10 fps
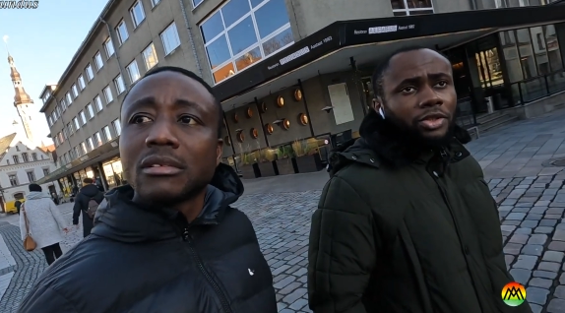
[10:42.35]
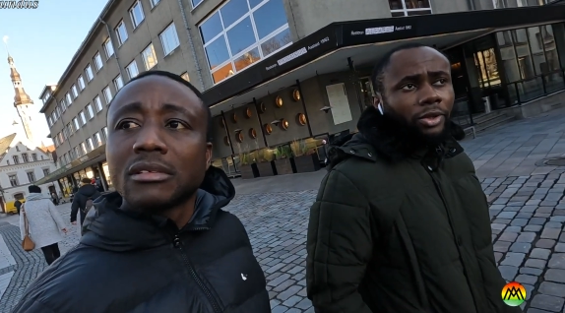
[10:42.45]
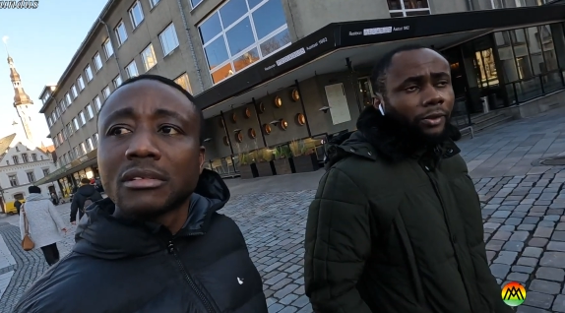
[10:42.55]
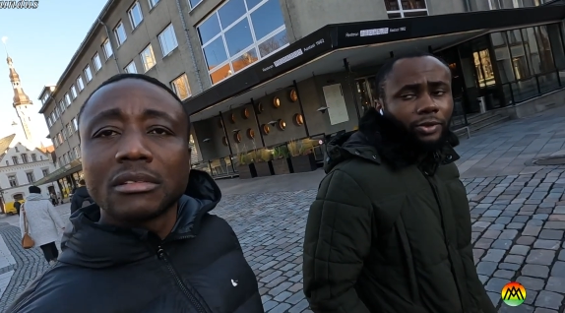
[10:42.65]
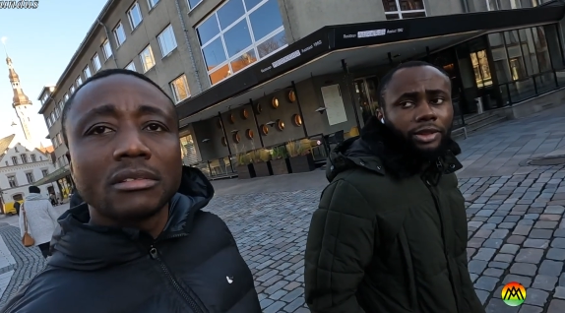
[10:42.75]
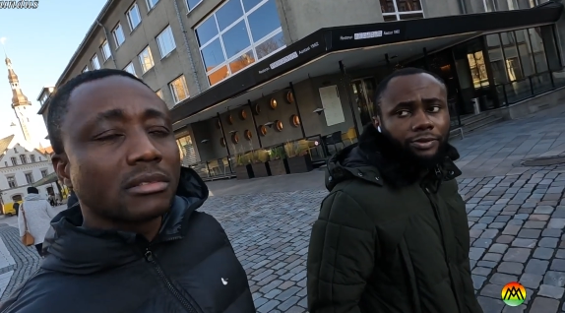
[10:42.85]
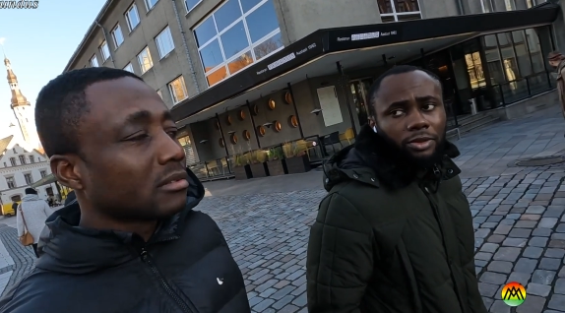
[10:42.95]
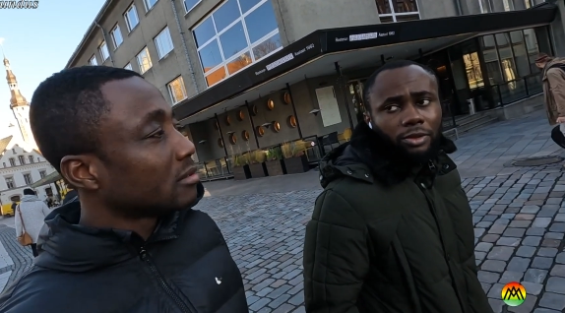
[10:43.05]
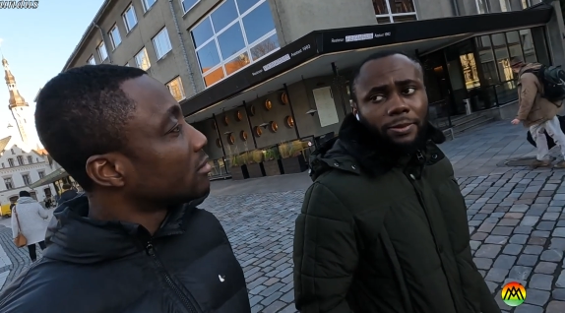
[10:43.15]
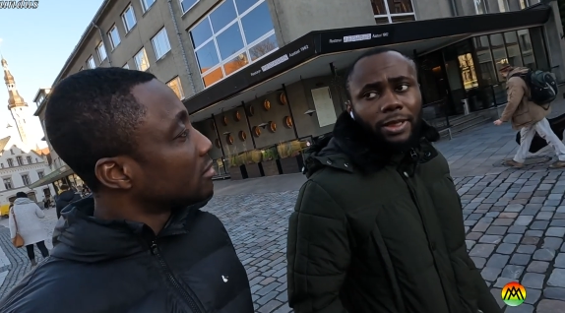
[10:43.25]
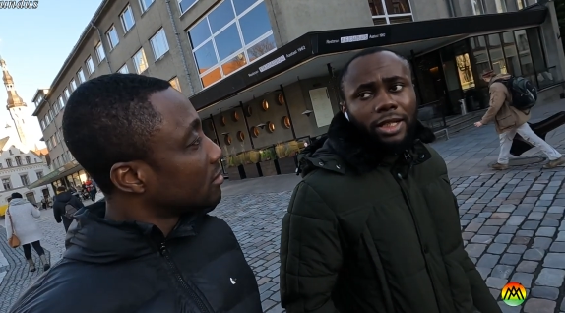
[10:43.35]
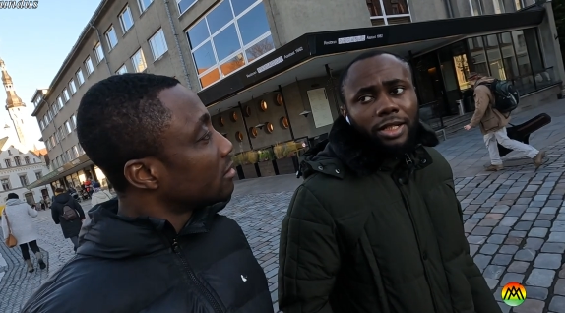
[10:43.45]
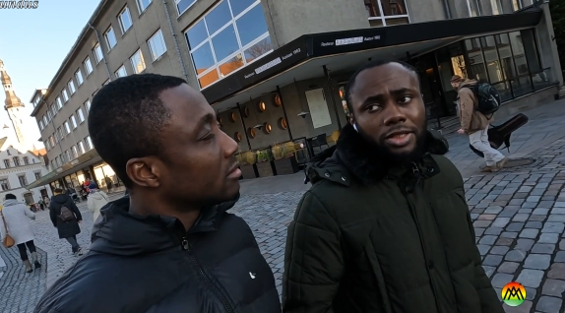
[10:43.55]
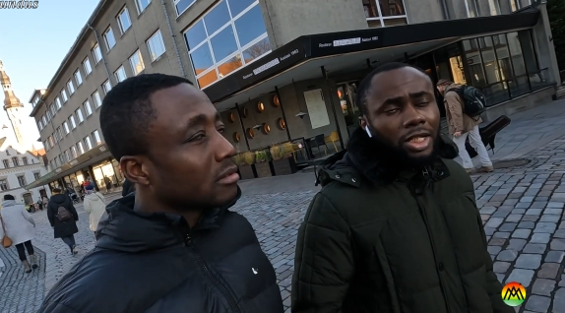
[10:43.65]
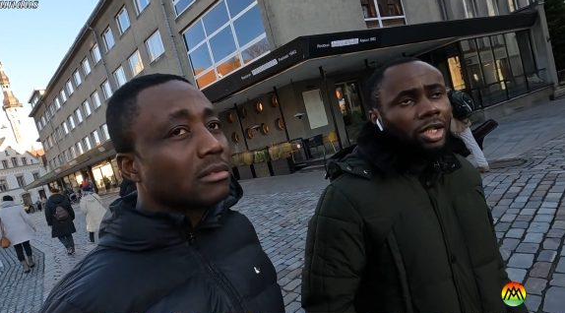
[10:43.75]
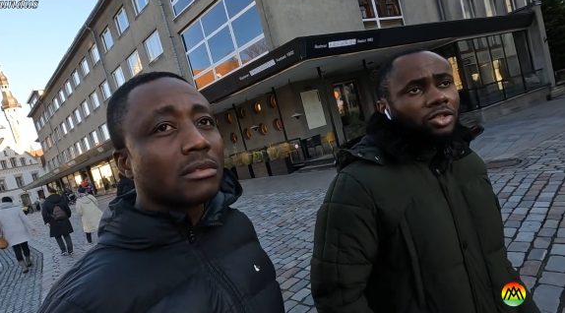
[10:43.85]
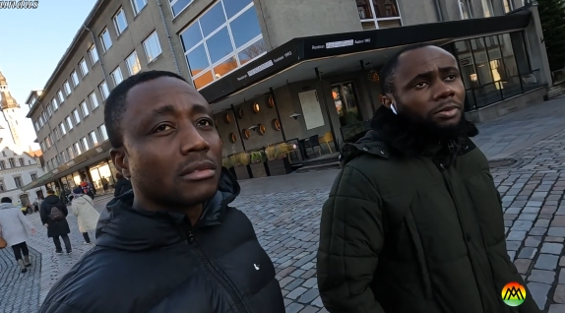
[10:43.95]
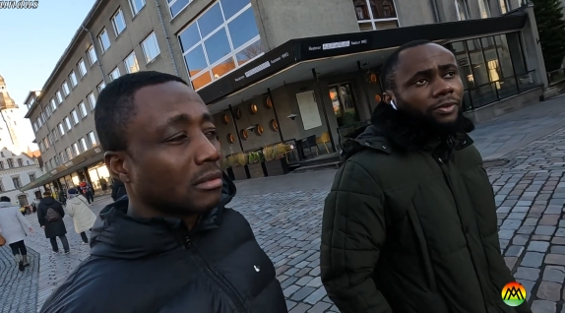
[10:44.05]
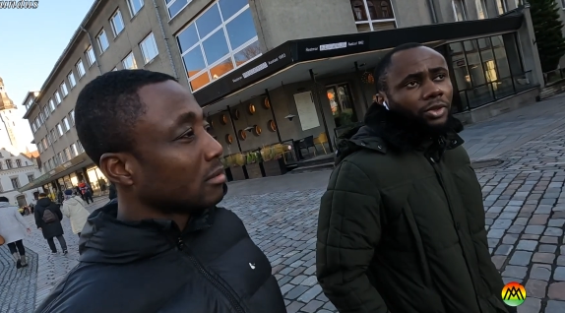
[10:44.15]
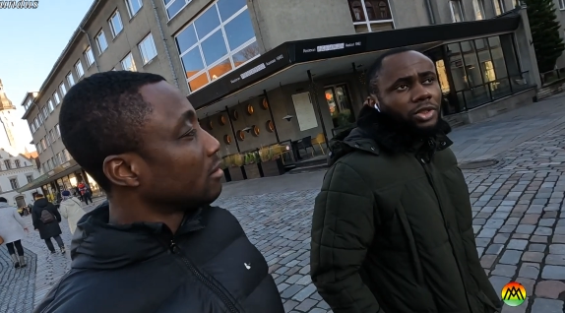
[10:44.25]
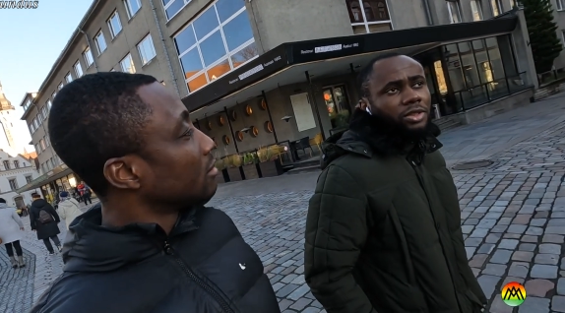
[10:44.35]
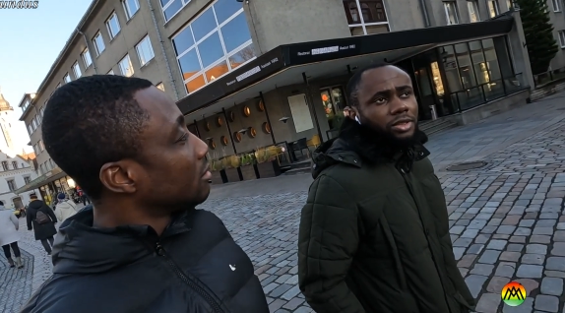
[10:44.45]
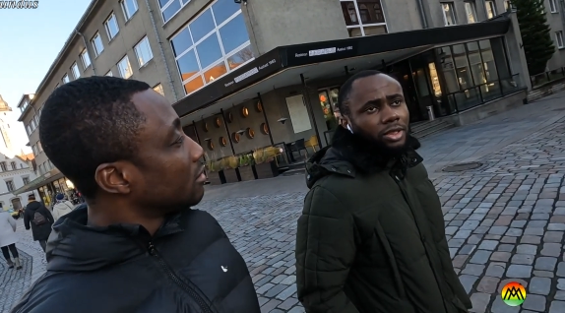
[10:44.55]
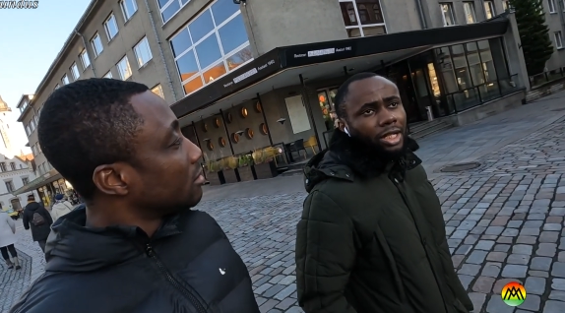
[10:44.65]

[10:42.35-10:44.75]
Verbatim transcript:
Speaker 1: software developers. Some of us